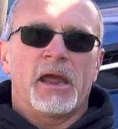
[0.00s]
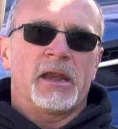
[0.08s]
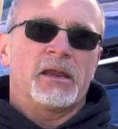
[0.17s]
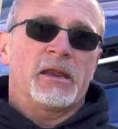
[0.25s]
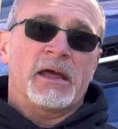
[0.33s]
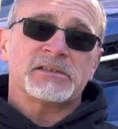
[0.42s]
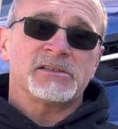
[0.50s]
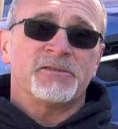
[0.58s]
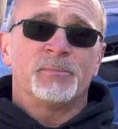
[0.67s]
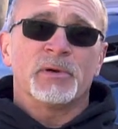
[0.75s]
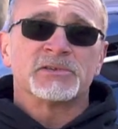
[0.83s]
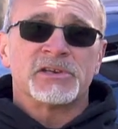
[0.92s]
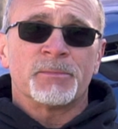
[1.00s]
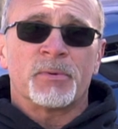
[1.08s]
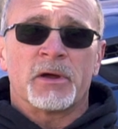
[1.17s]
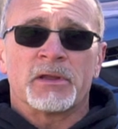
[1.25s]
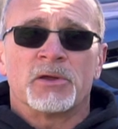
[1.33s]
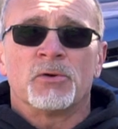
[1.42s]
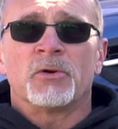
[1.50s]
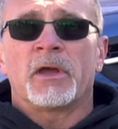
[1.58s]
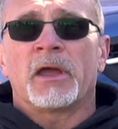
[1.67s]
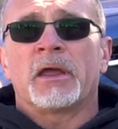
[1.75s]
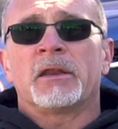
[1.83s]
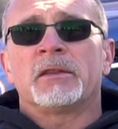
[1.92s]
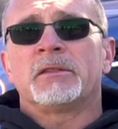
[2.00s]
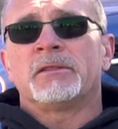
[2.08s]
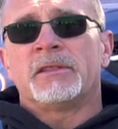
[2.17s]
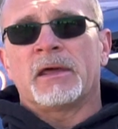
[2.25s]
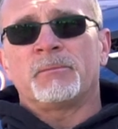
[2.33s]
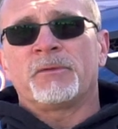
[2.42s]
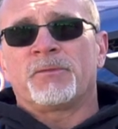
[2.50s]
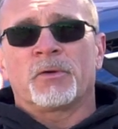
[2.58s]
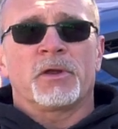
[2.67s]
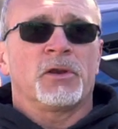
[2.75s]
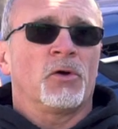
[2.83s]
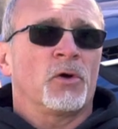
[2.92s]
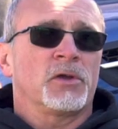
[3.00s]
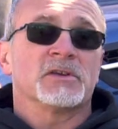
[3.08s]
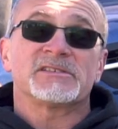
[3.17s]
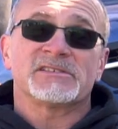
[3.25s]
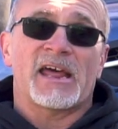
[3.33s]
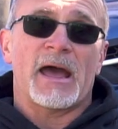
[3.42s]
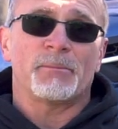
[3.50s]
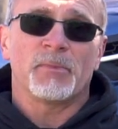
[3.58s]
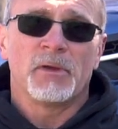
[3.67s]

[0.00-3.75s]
And that stuff builds up on you, and then before you know it, you snap,